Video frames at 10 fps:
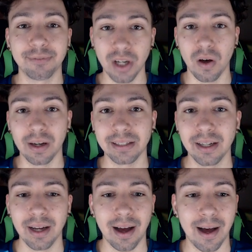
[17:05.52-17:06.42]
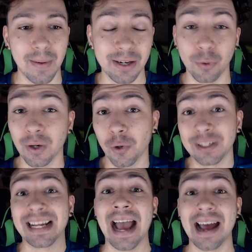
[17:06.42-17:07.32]
fly.
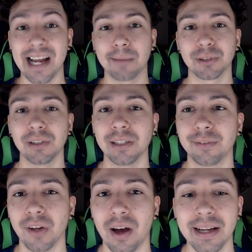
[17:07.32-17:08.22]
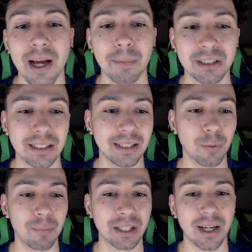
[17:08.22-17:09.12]
Or he can absolutely fly,
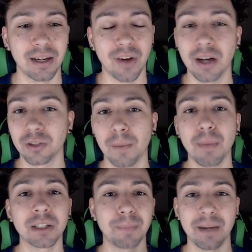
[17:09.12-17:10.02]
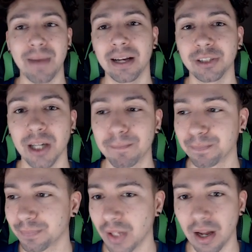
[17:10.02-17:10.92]
particularly when we're kind of under a much better manager,
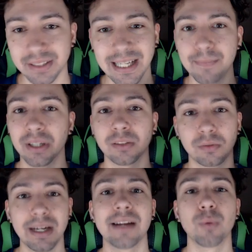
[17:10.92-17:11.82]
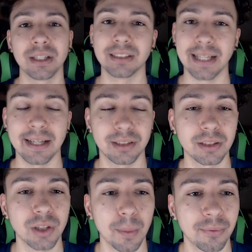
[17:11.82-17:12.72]
a team that's really wanting to get
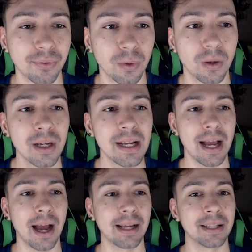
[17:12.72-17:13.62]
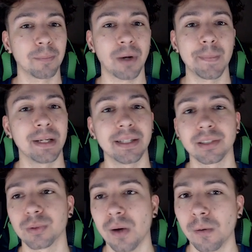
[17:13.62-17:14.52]
into the top four in the Premier
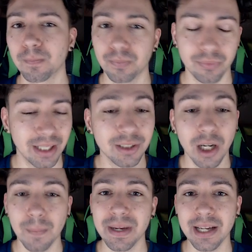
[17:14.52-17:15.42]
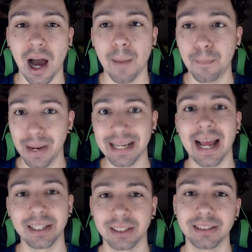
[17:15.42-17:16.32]
League as well. It's going to be a
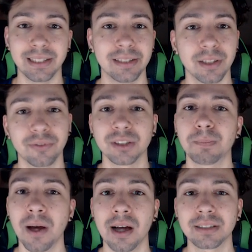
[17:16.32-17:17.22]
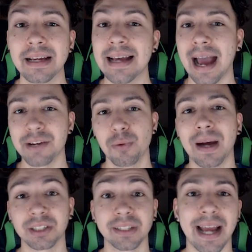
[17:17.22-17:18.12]
big end of the season for Spurs, and you
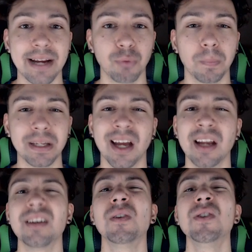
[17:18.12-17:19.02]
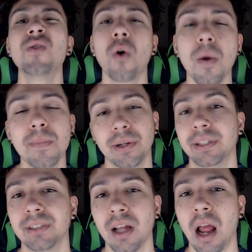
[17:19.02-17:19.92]
imagine Kane will be an
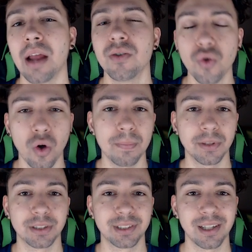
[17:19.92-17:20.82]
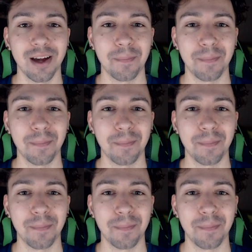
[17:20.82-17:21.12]
enormous, enormous